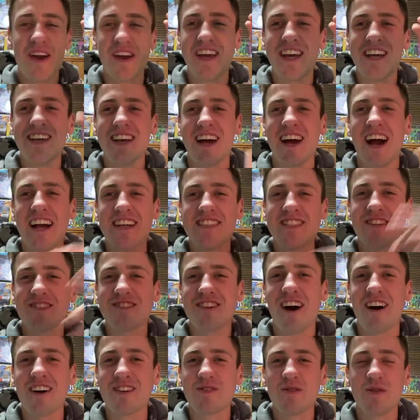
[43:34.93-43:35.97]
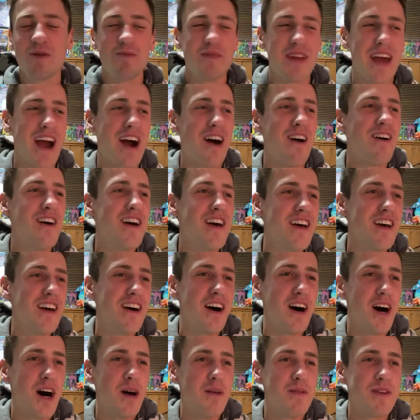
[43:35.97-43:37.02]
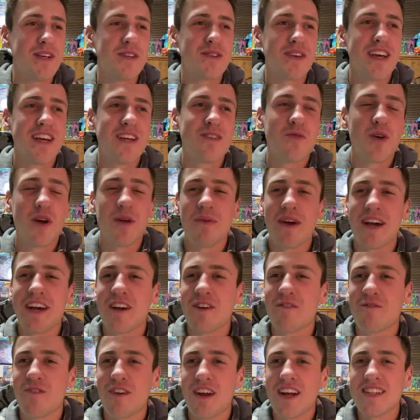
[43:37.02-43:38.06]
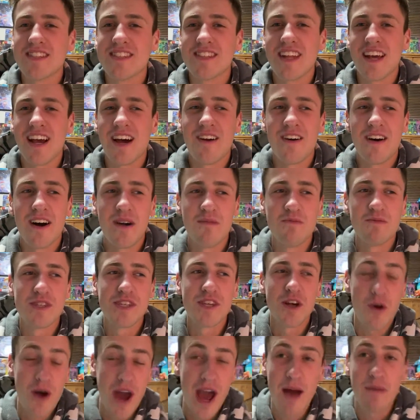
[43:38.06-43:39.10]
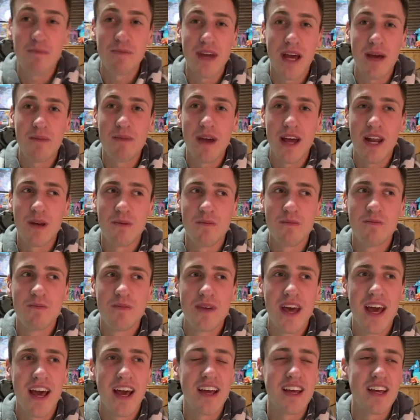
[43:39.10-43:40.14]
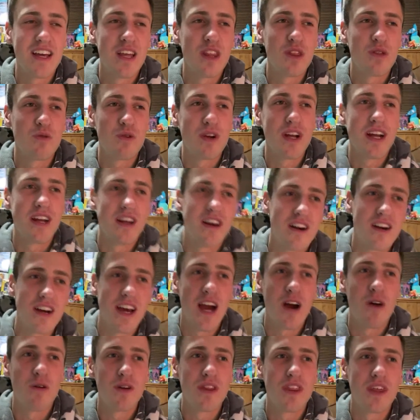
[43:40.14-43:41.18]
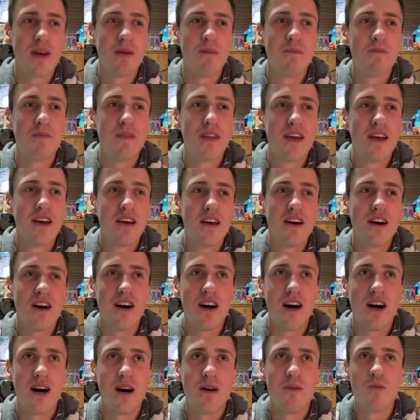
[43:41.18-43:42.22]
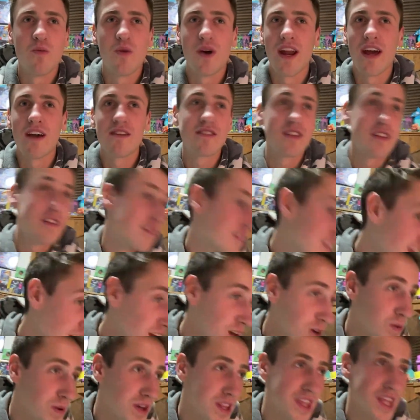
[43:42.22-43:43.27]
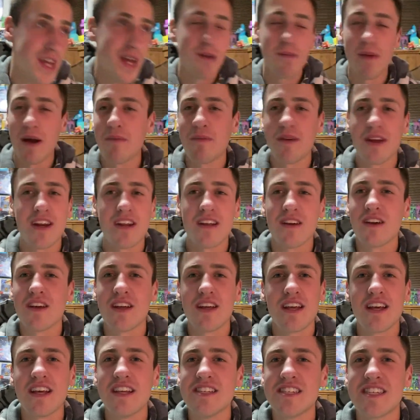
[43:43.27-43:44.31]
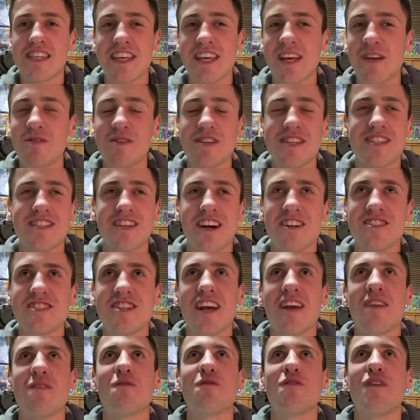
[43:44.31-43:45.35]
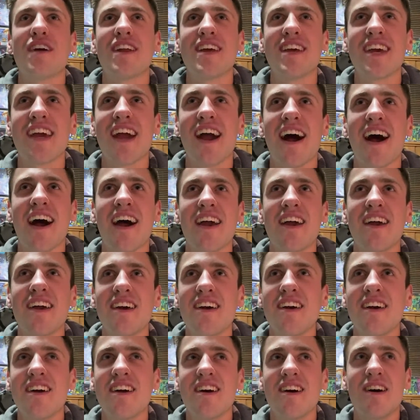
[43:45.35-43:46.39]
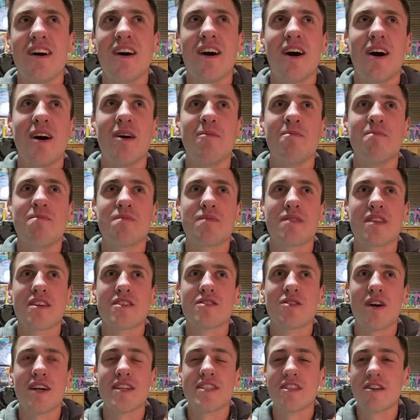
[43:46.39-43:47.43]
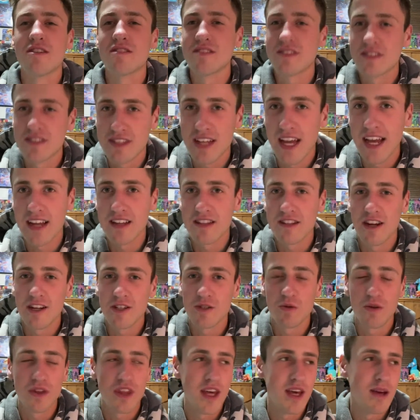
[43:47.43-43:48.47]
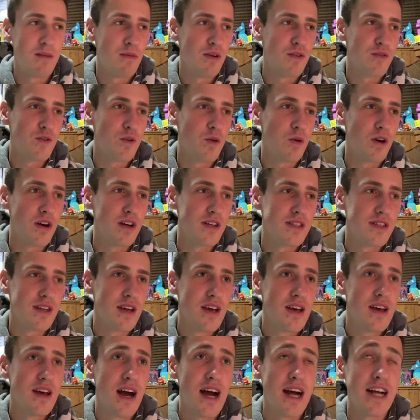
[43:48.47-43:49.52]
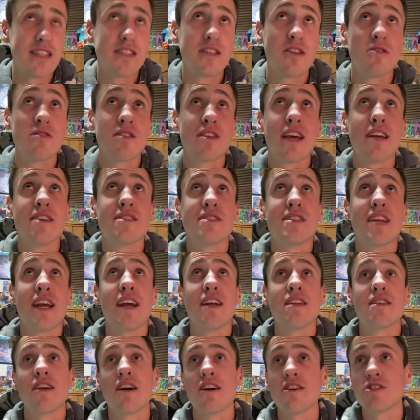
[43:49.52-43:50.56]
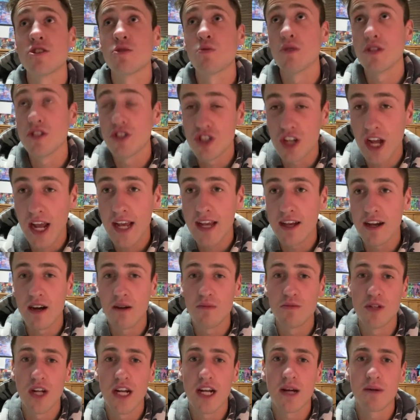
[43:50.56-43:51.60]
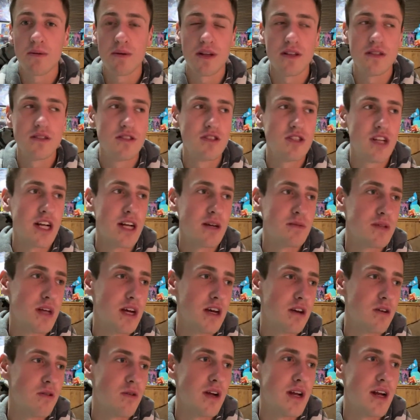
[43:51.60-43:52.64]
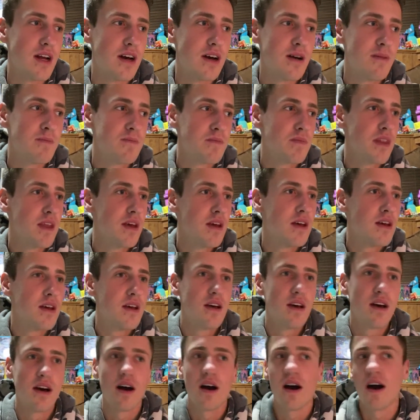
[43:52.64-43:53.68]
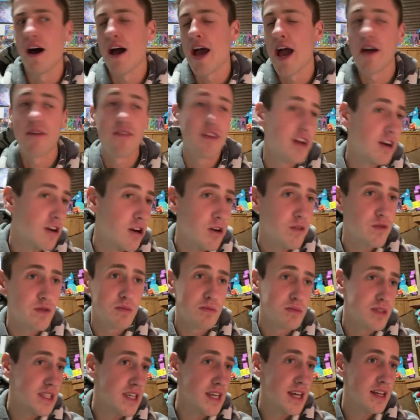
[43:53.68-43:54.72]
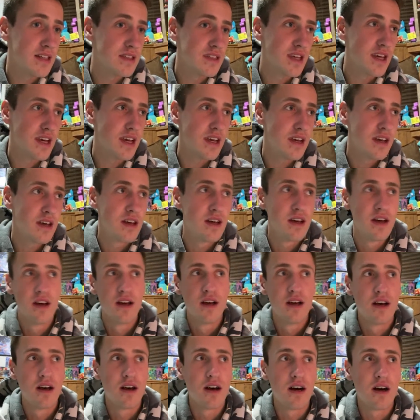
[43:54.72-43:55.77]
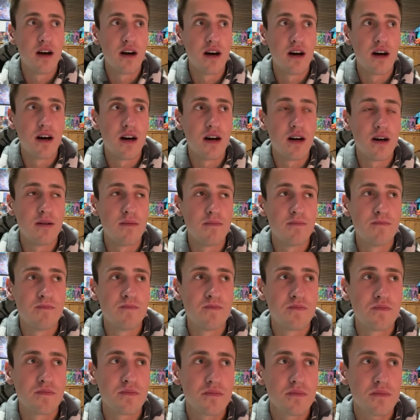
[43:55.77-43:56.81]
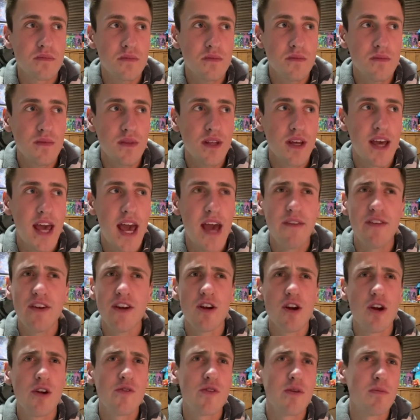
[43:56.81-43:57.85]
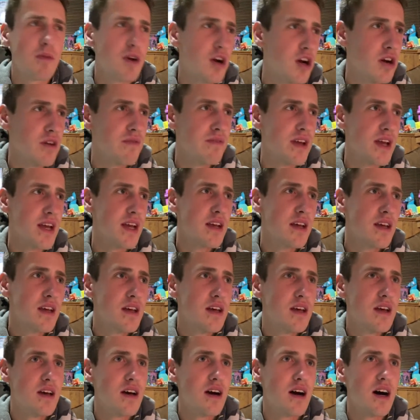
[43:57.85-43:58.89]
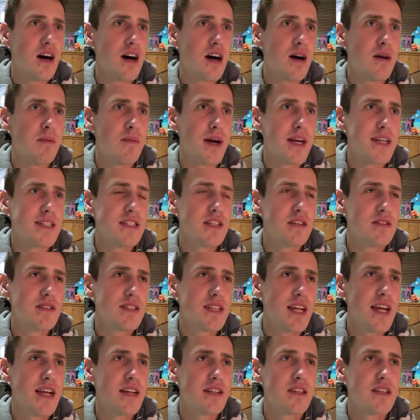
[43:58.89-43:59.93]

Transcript: he I still talk to him now. Um he's he's one of my good friends now. I'm so happy I met him at E3 and hung out with him. Um, went out to dinner with him. I mean, he's he was such a funny guy. Um, so I still stay in touch with him, of course. I still stay in touch with Jacob, Jacob, Jacob Zacharina. Uh, haven't heard from CND. Um, haven't heard from Irving. Um, I still stay in